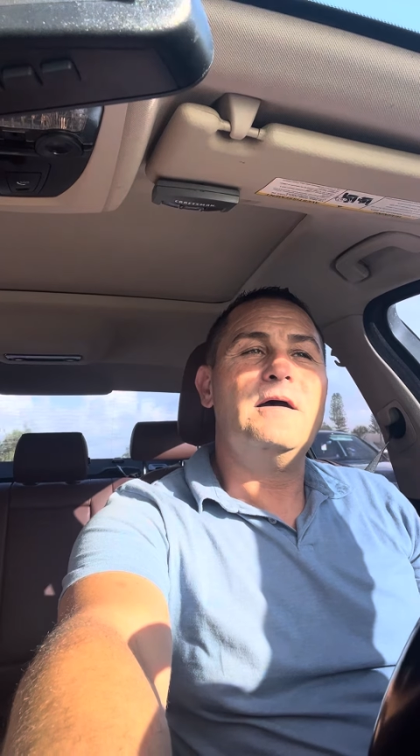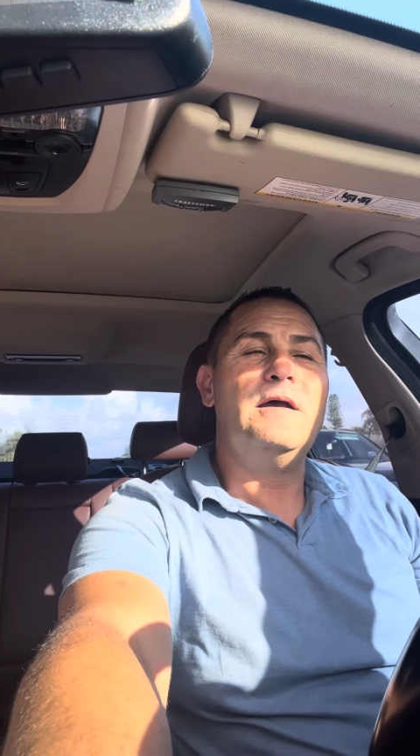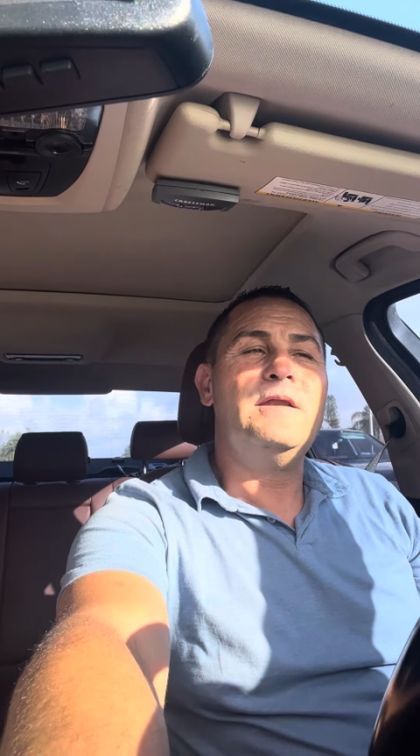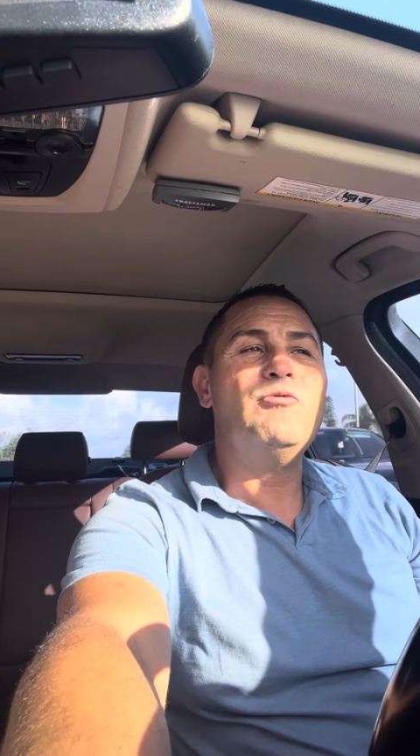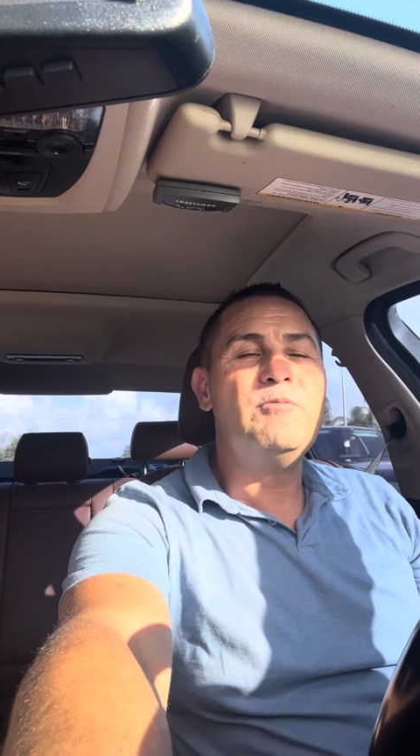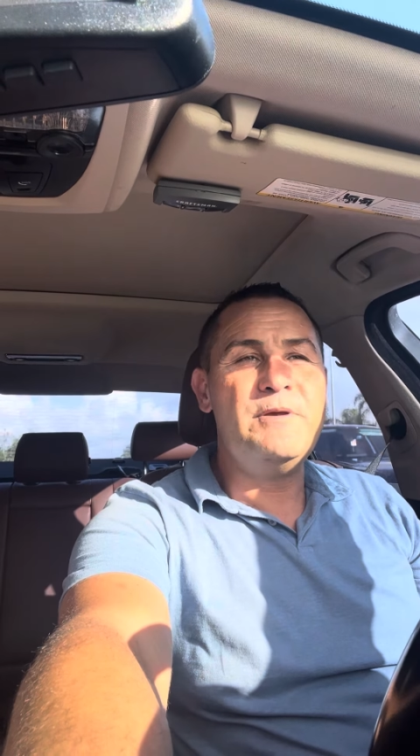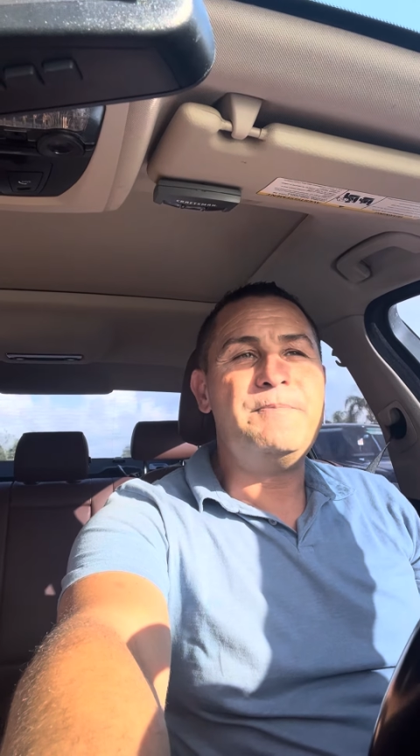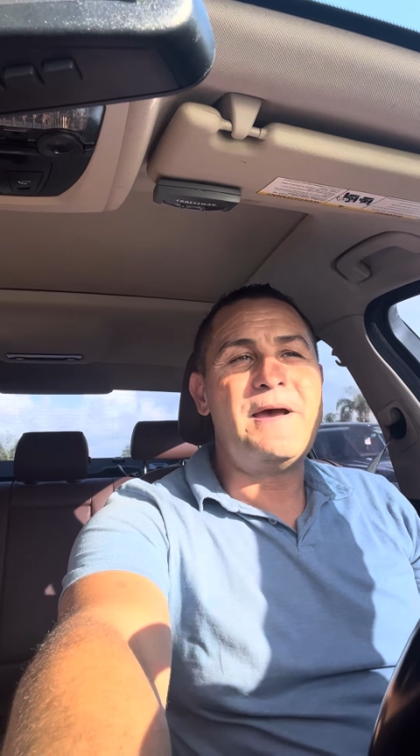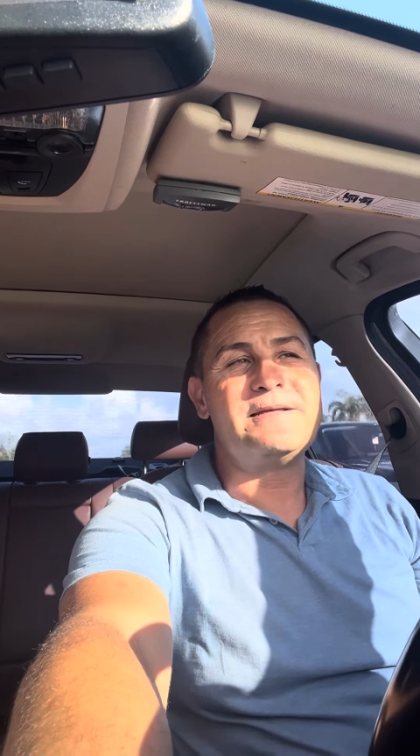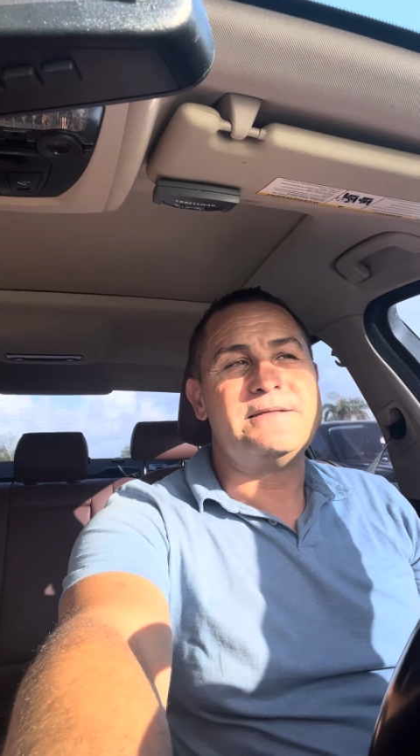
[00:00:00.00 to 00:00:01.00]
And it would be
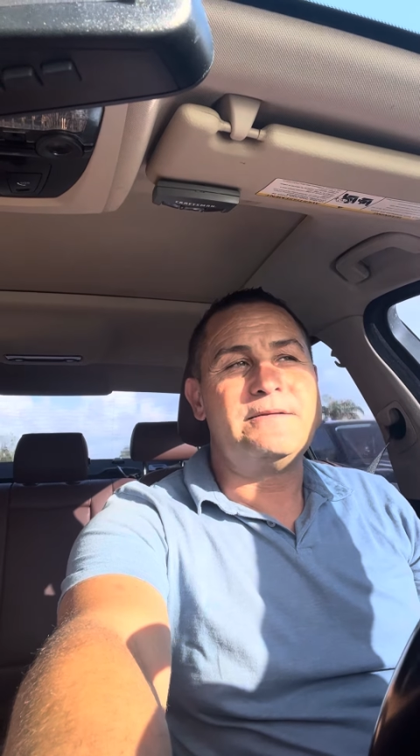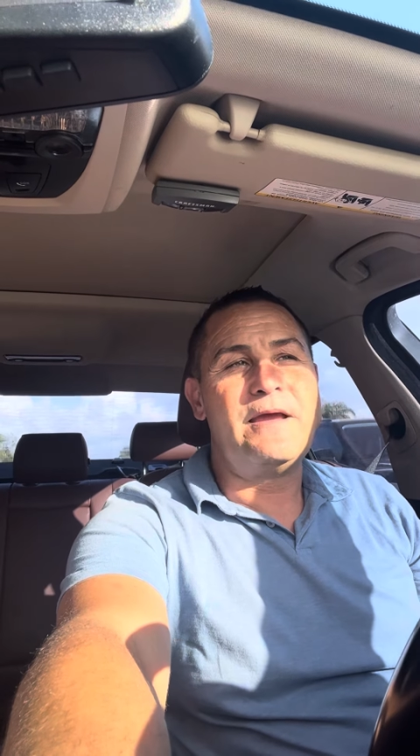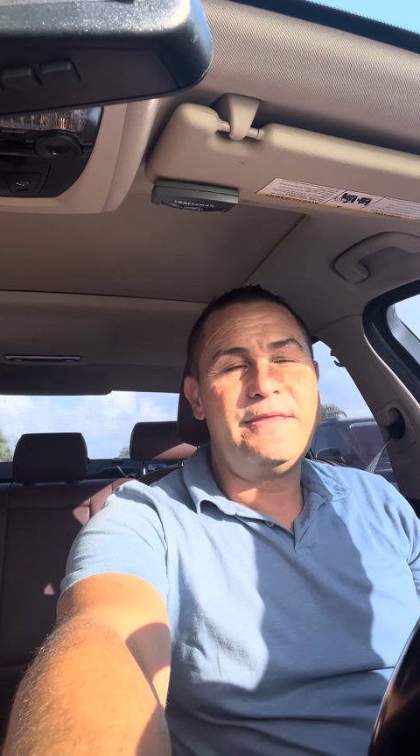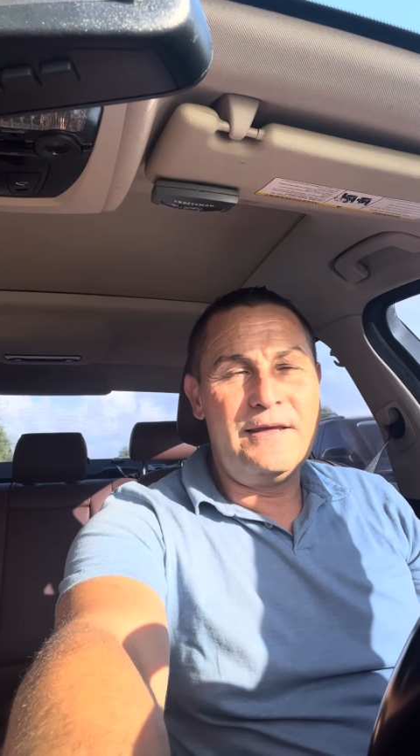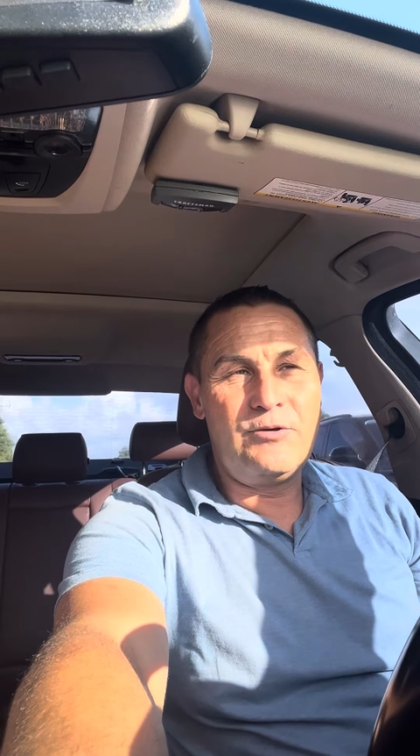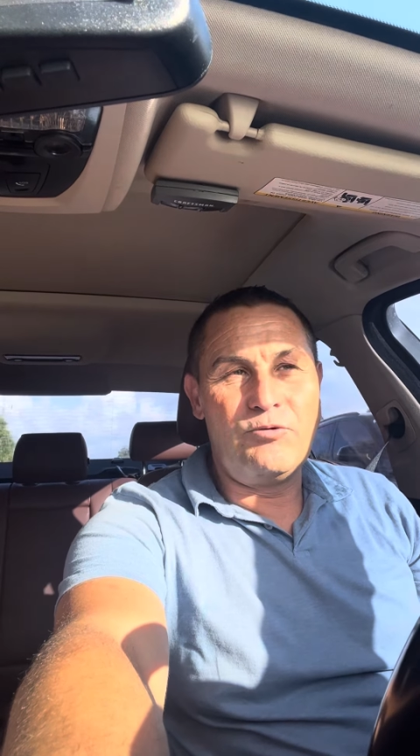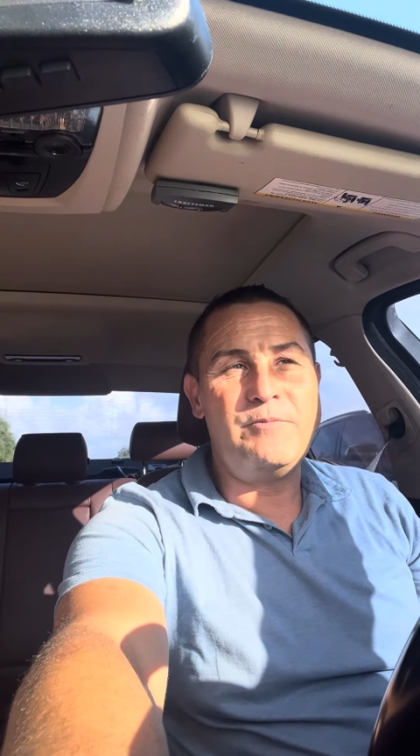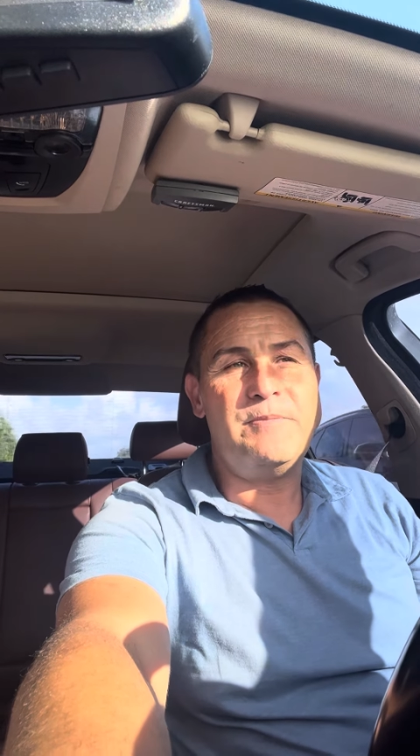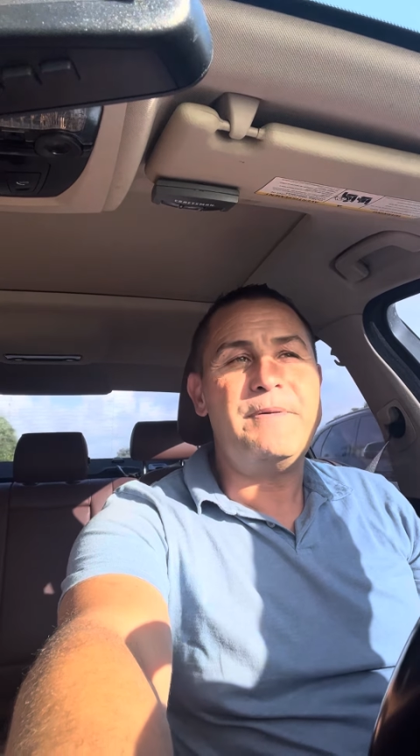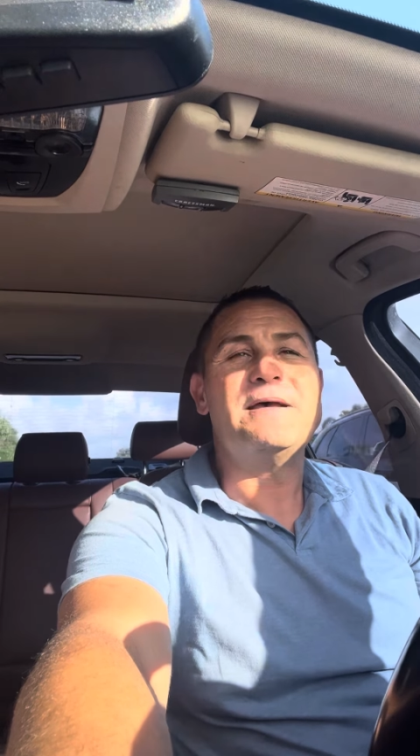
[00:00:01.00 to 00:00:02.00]
passed. I think it would
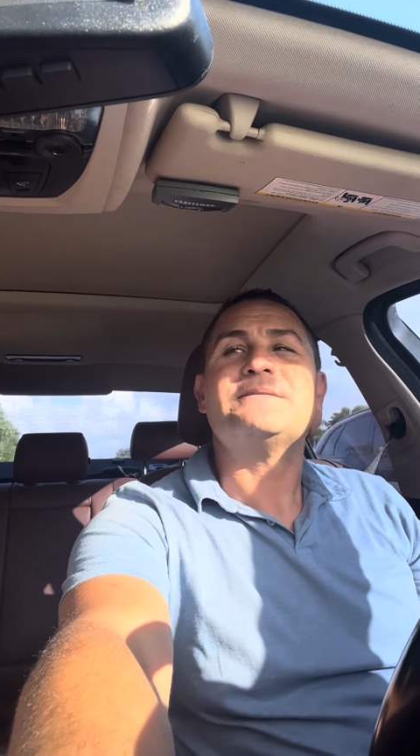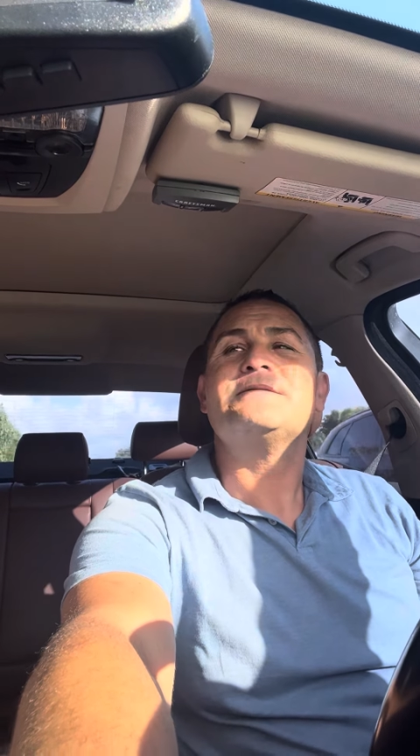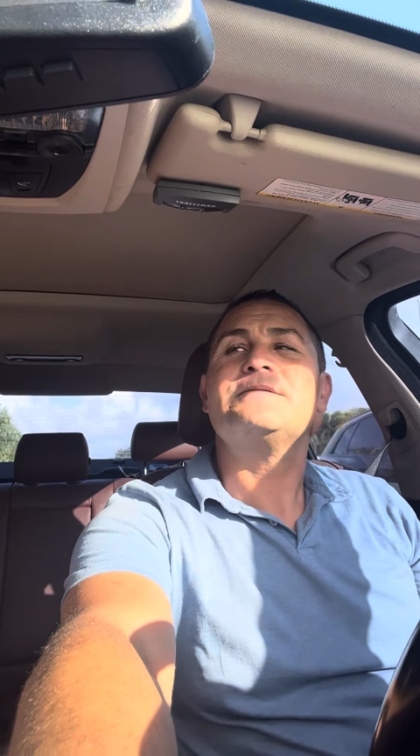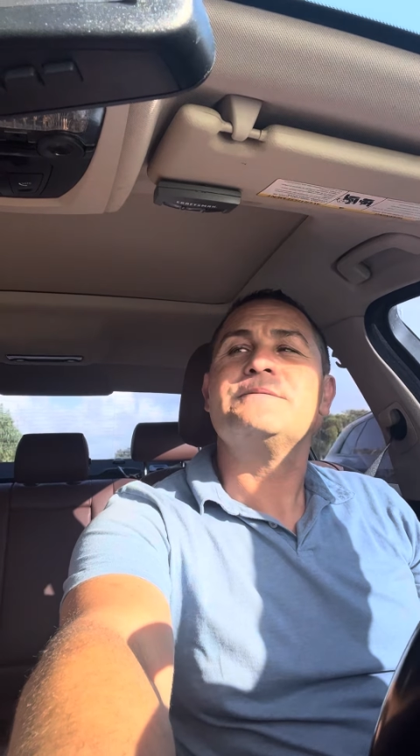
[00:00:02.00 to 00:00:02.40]
be passed.